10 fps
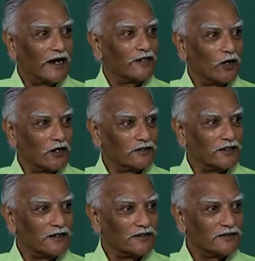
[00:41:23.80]

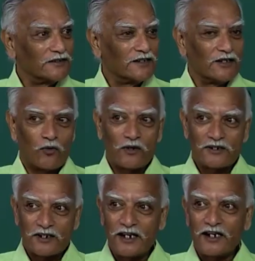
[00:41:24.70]
ideology
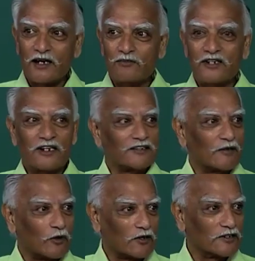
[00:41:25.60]
once again comes in as
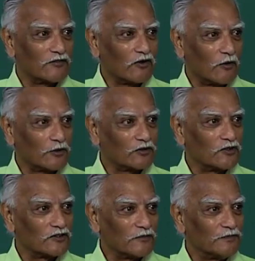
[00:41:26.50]
a proxy for
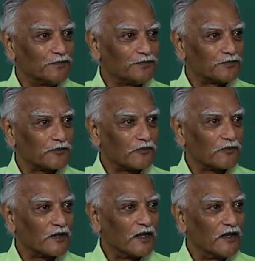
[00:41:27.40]
opportunism.
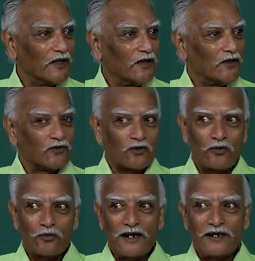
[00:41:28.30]

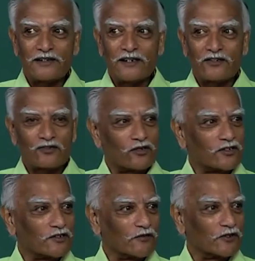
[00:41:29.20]
So where did the
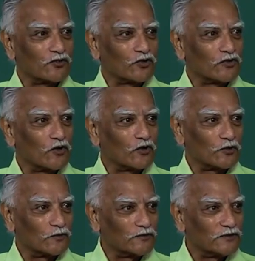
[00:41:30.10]
resources of the Jews go
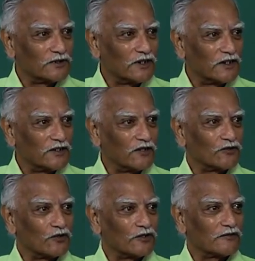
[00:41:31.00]
to? The
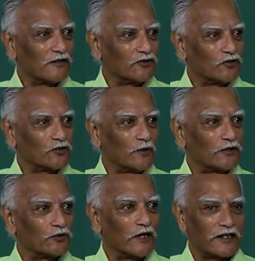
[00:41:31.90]
resources of the Jews
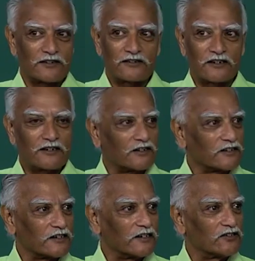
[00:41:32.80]
went to the existing
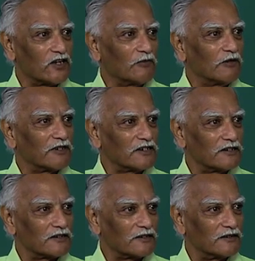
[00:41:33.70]
Christian German business,